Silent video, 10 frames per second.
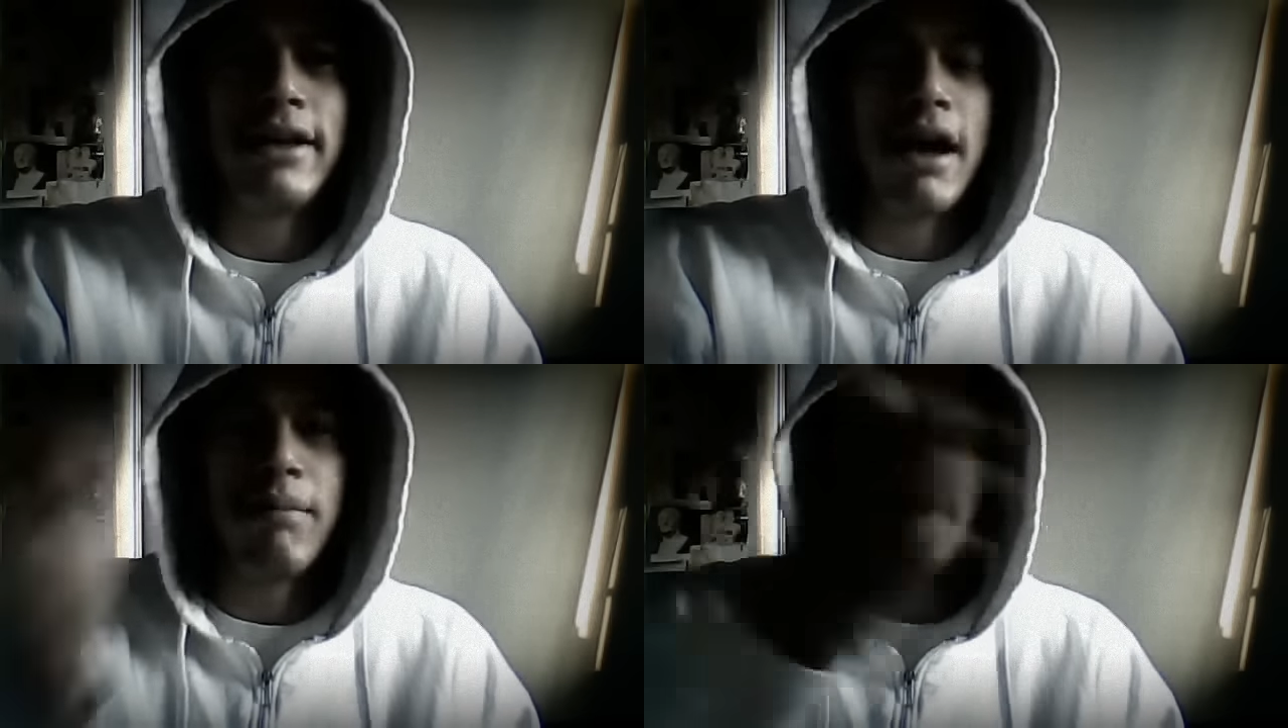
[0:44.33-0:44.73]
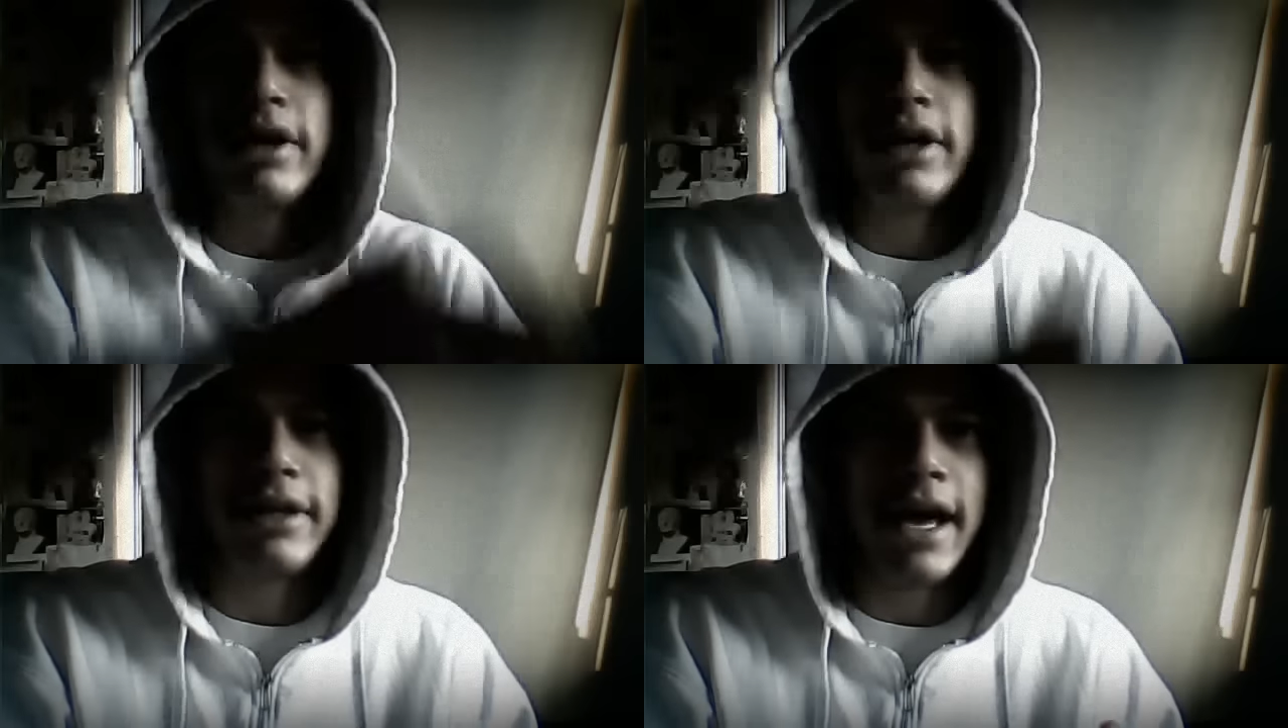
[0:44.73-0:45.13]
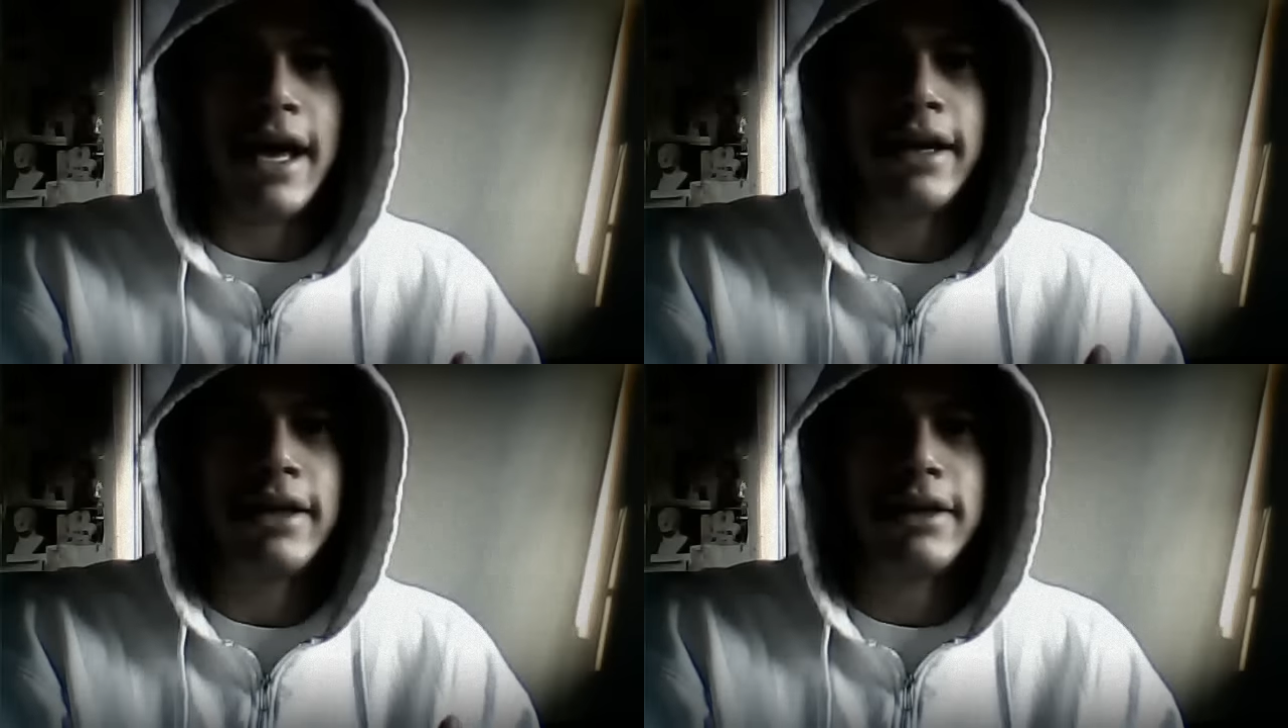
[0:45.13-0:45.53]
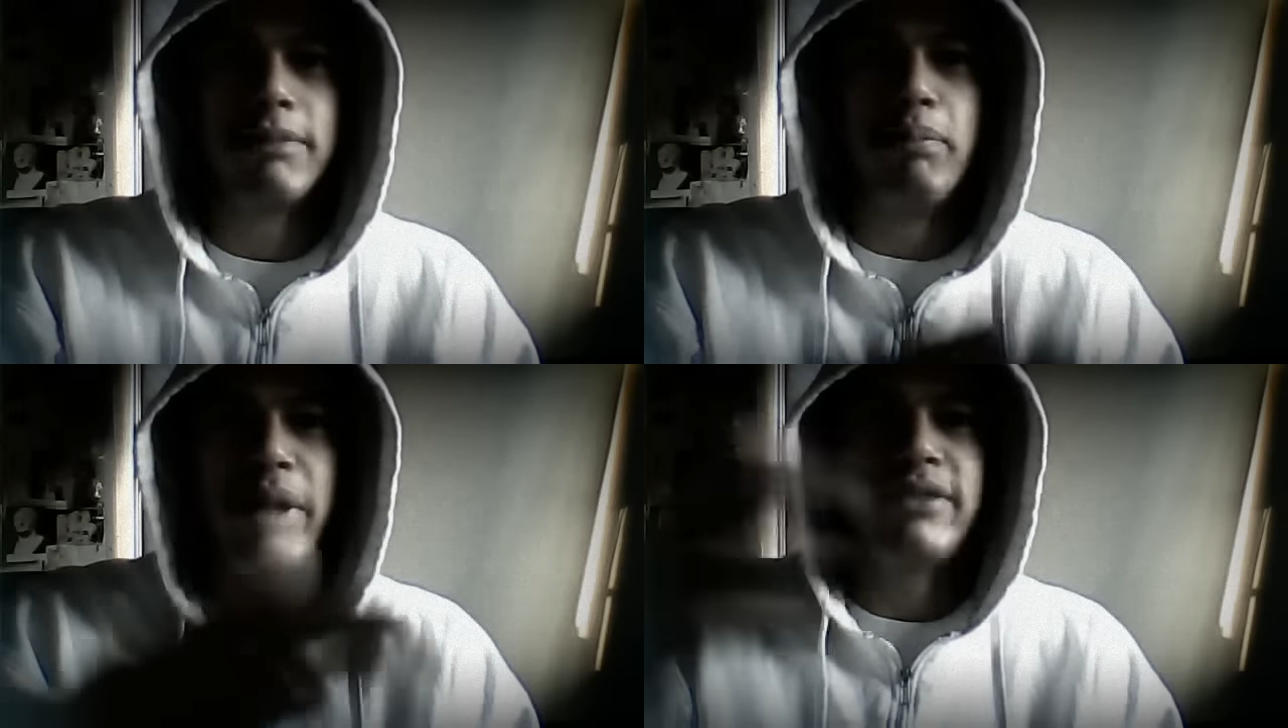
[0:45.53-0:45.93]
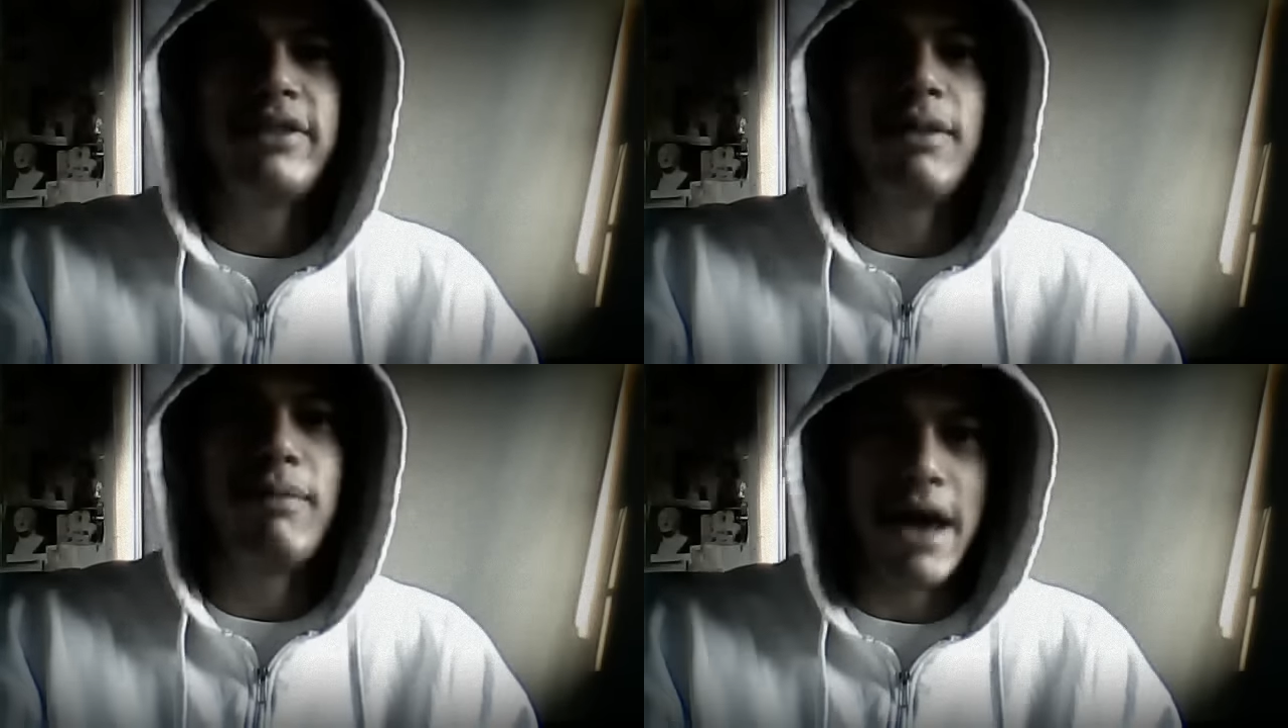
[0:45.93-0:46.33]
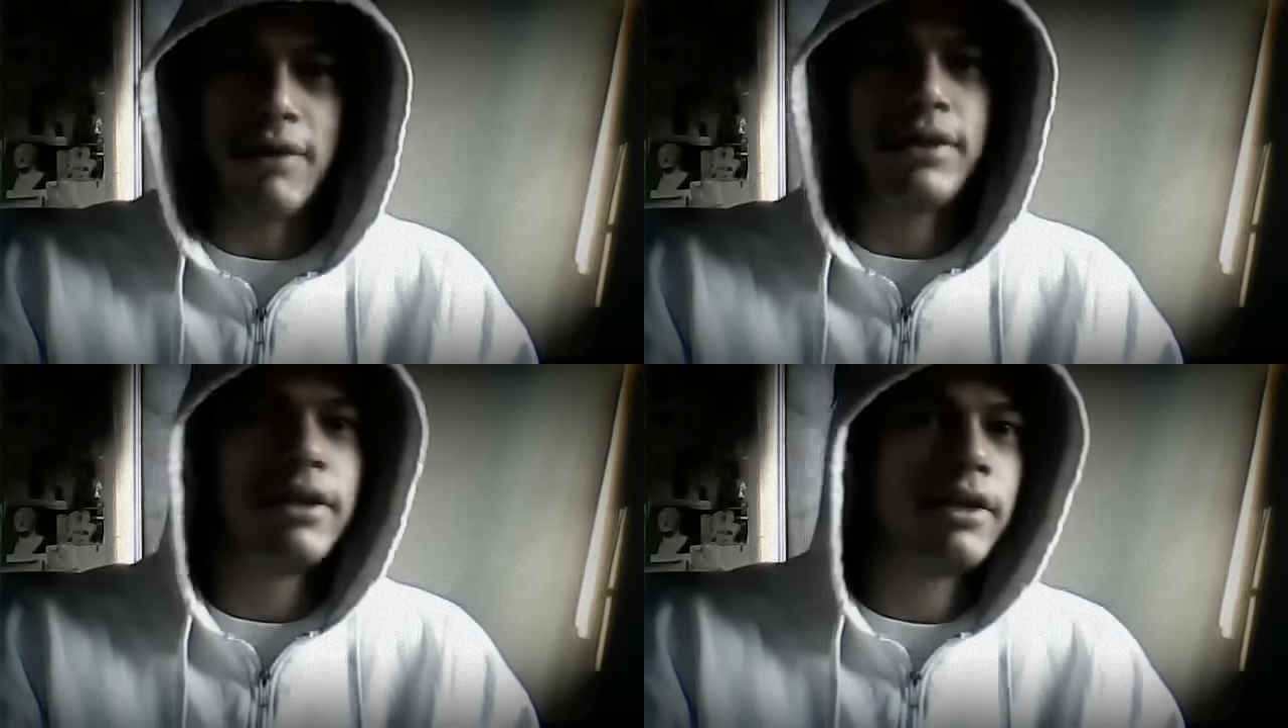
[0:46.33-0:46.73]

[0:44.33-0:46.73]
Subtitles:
I'm the good guy, busting them out.